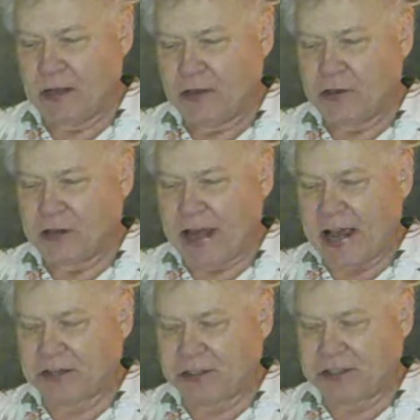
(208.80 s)
you can
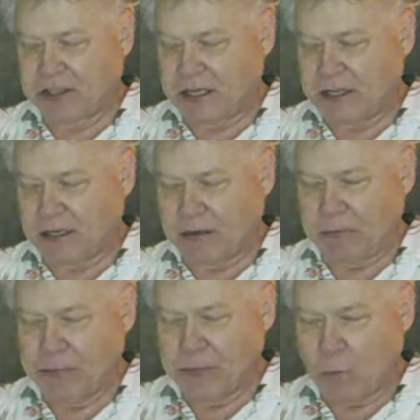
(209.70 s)
actually see the
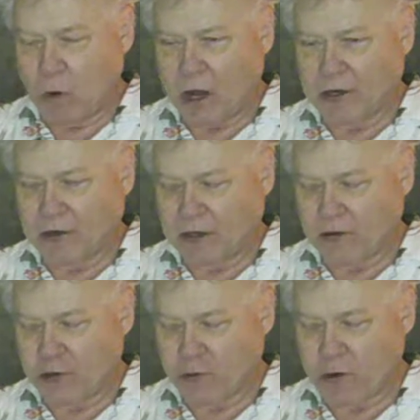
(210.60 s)
water
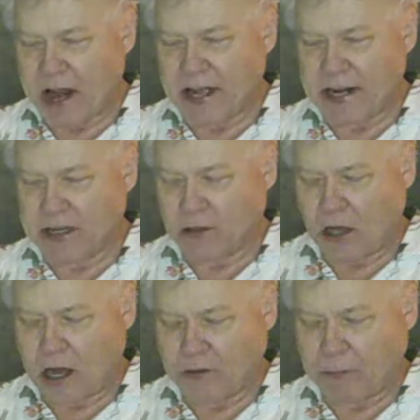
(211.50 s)
drain in
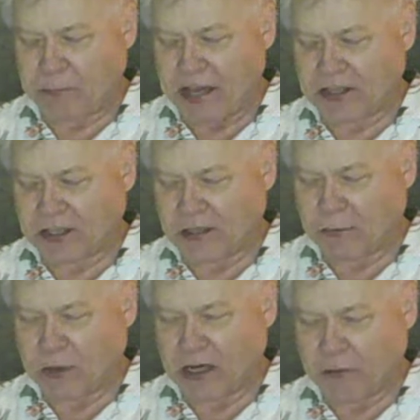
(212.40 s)
along the basin, the
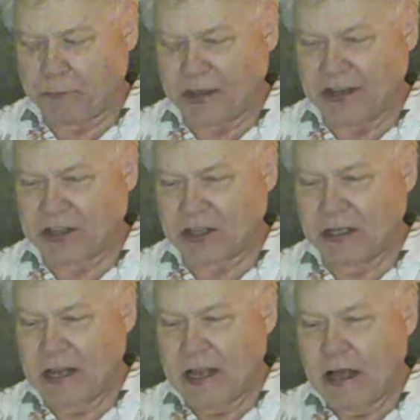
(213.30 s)
bottom of the
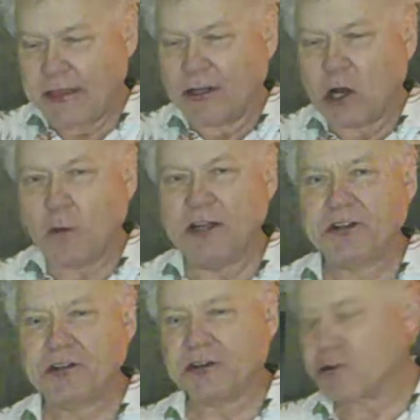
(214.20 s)
basin, and then go
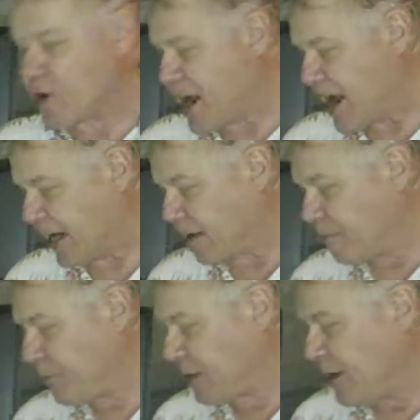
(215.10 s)
into the drain.
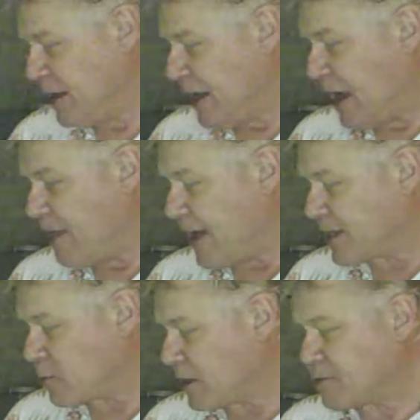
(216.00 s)
And
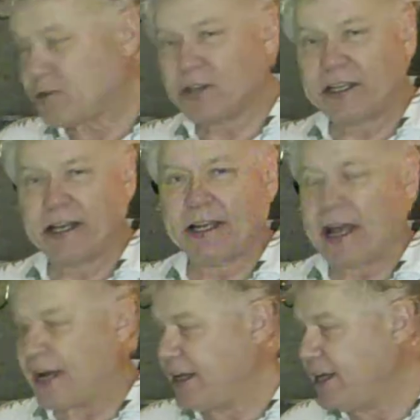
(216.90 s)
that's what I'm sort of getting
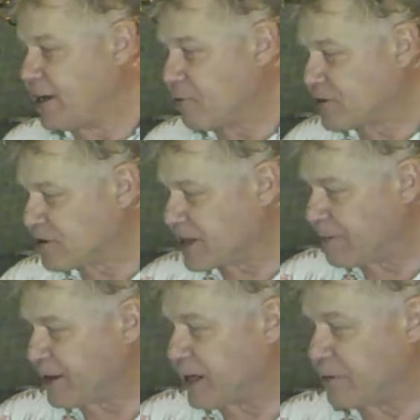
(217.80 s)
at here, which is the same
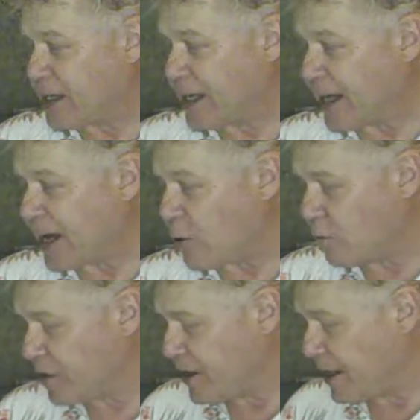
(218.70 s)
thing I'm getting at
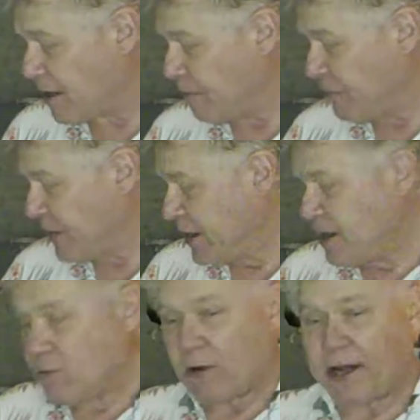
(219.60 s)
over there,
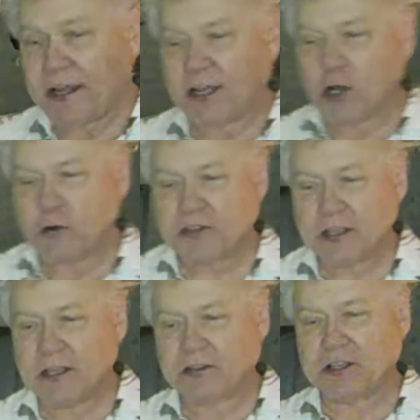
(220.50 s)
right? It goes,
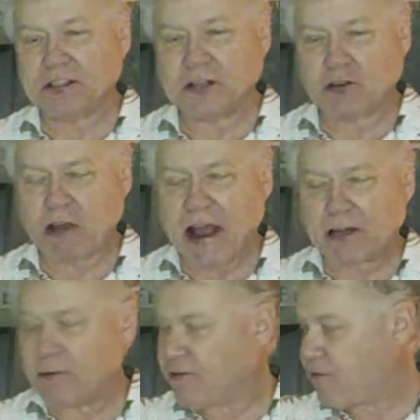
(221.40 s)
this
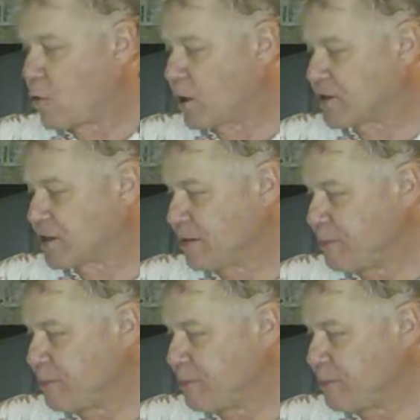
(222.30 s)
attractive force,